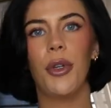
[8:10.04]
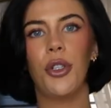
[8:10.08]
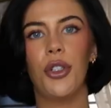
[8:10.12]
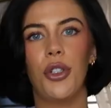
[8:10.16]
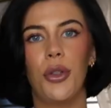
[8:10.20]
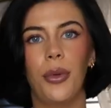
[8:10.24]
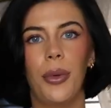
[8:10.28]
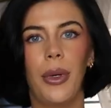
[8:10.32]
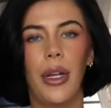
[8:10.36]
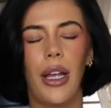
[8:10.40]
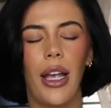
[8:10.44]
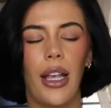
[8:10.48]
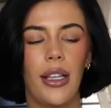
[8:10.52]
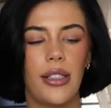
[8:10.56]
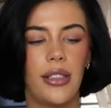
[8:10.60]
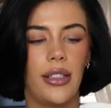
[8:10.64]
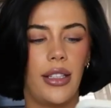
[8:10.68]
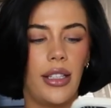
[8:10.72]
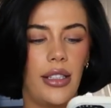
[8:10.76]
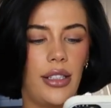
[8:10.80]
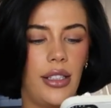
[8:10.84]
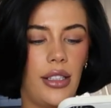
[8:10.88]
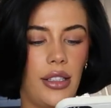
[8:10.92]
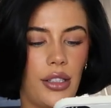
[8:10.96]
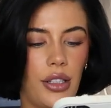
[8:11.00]
much do we guess
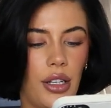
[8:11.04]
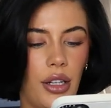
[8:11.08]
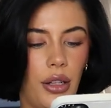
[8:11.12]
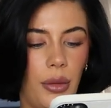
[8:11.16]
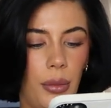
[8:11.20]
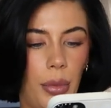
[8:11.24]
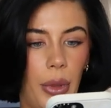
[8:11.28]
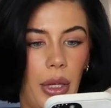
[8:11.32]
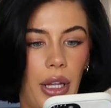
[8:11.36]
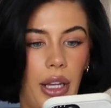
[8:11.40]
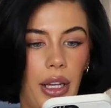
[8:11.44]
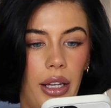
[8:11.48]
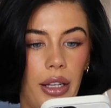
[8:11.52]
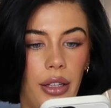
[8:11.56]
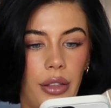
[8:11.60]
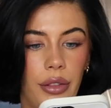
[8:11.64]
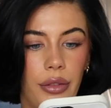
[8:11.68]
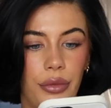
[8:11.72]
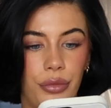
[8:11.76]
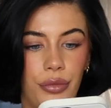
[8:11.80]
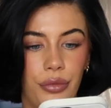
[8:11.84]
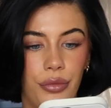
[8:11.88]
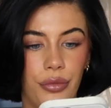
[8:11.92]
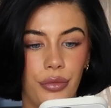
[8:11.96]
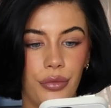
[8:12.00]
this is going to be
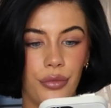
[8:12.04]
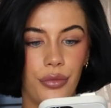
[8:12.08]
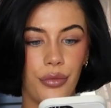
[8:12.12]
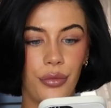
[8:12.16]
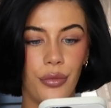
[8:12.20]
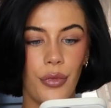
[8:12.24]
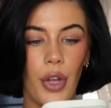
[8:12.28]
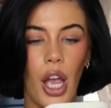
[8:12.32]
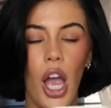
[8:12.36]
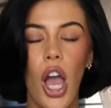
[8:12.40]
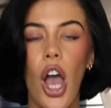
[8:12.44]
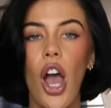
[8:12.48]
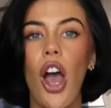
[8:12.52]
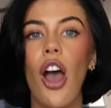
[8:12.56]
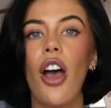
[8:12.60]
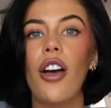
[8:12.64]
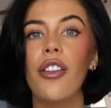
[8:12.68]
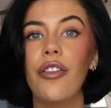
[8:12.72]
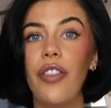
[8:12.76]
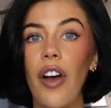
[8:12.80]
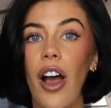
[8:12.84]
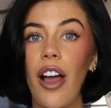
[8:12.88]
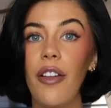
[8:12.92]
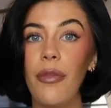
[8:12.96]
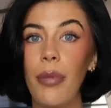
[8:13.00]

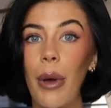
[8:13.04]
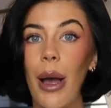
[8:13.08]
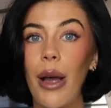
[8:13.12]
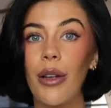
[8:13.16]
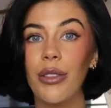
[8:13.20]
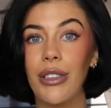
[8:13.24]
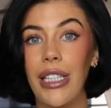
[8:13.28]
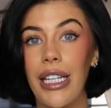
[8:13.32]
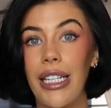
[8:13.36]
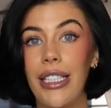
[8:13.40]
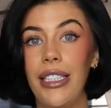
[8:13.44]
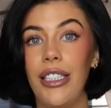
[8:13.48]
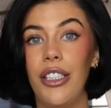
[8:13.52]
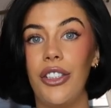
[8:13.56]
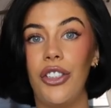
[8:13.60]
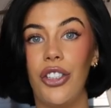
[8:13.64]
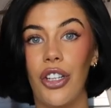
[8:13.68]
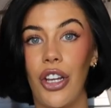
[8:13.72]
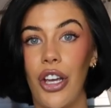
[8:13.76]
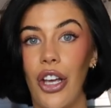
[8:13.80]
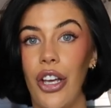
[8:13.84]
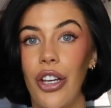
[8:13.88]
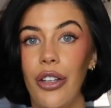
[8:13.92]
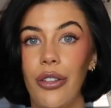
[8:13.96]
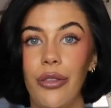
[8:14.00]

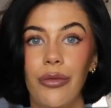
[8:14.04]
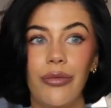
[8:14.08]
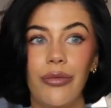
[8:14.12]
£5.82